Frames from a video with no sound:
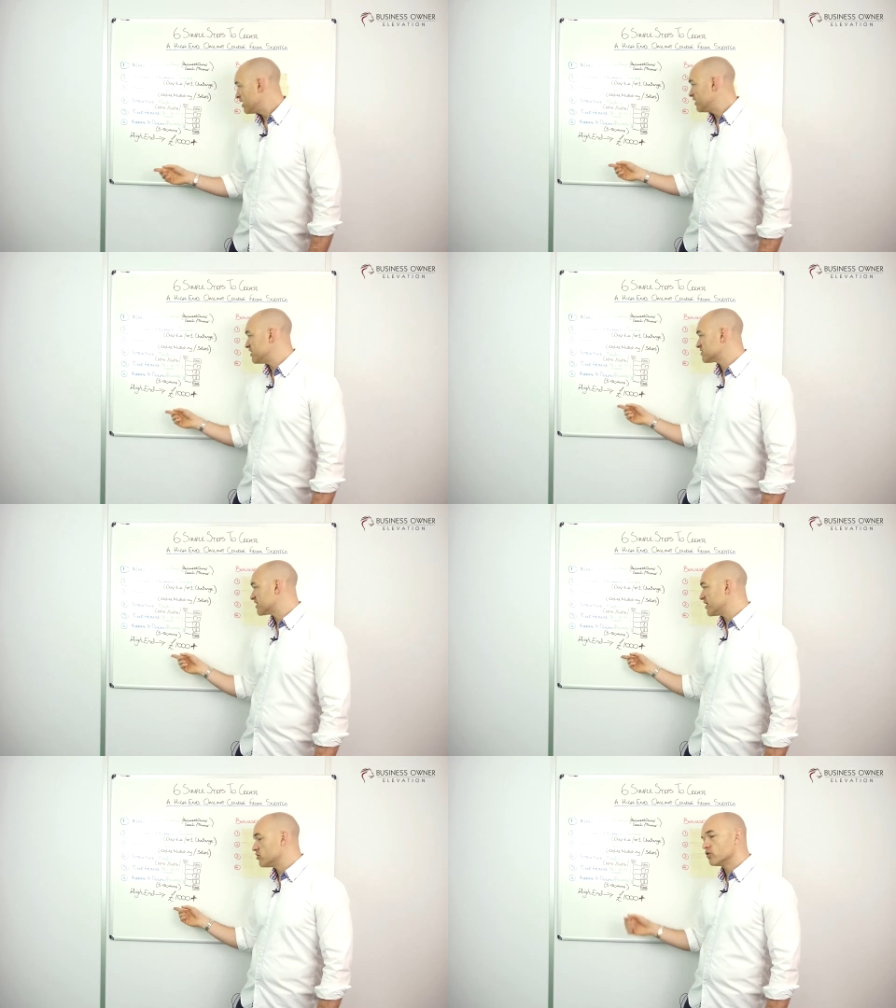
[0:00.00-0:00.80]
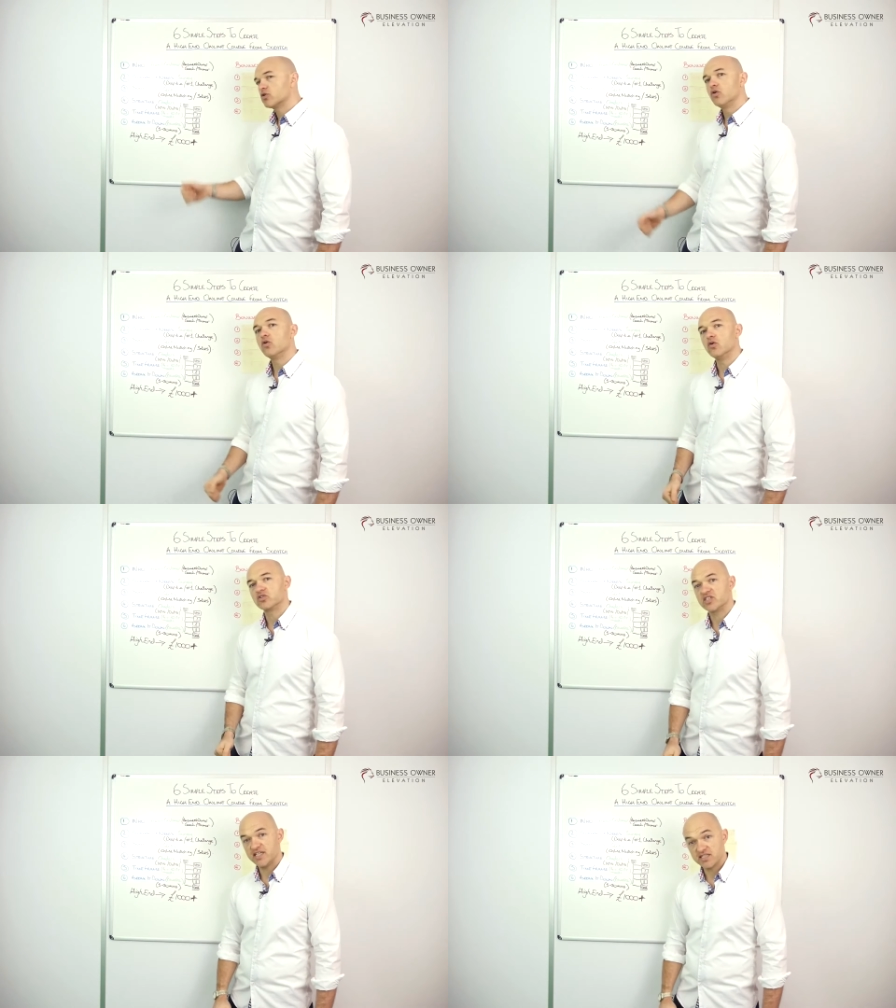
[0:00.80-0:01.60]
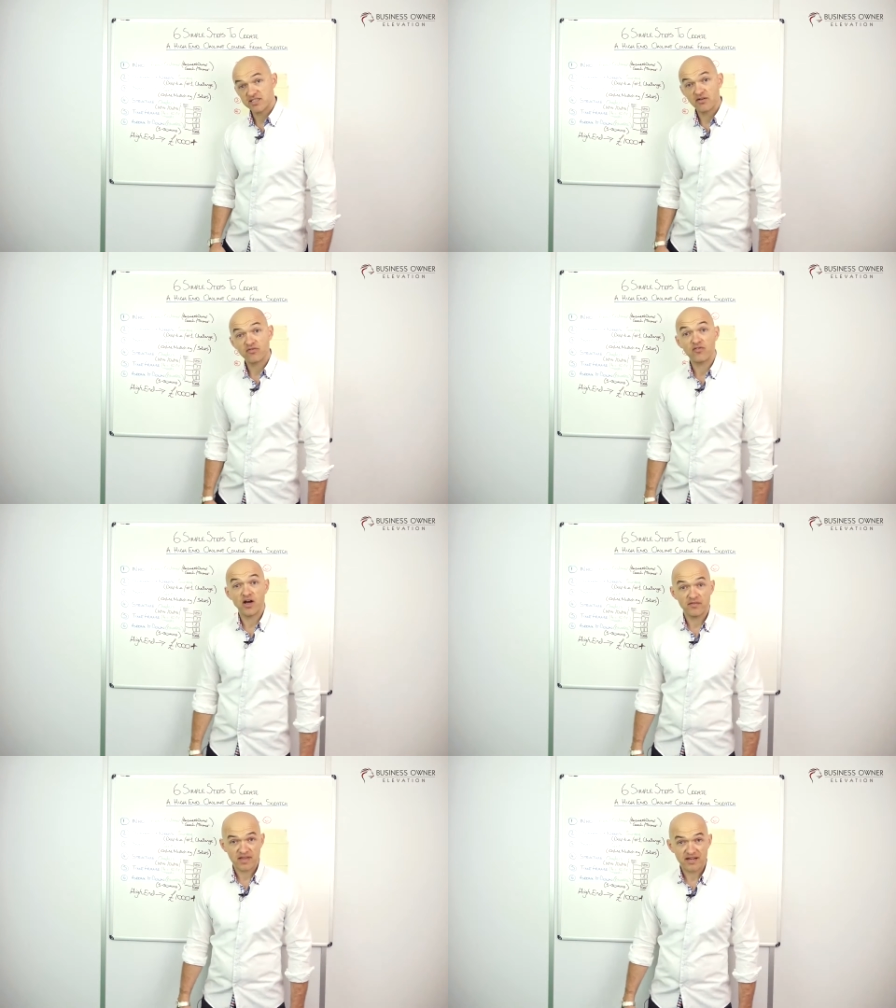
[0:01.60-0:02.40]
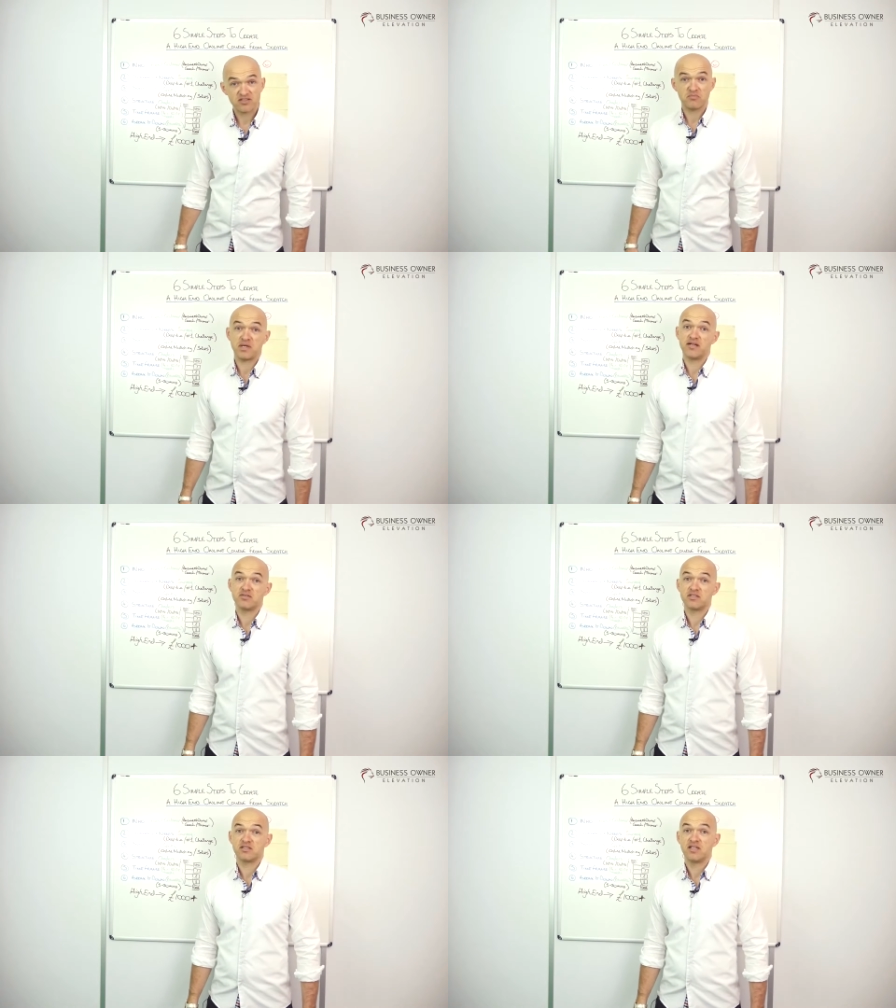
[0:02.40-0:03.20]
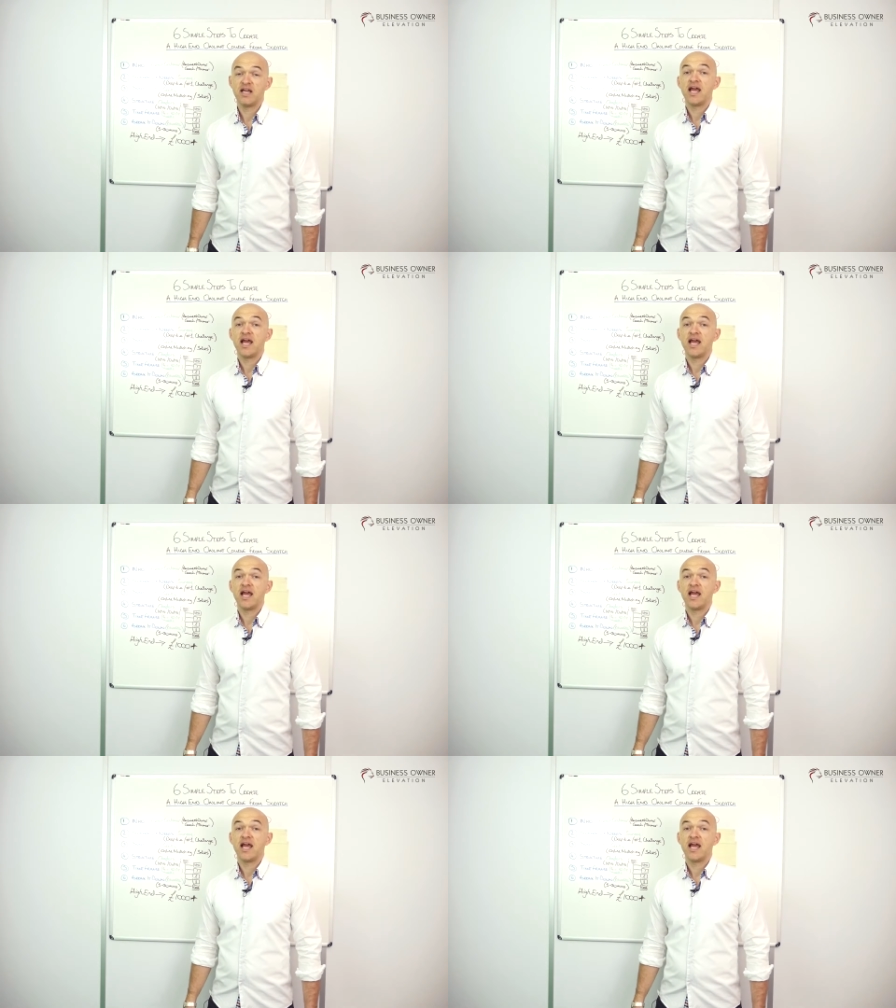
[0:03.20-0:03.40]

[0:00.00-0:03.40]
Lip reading: Let's say your course is £5,000,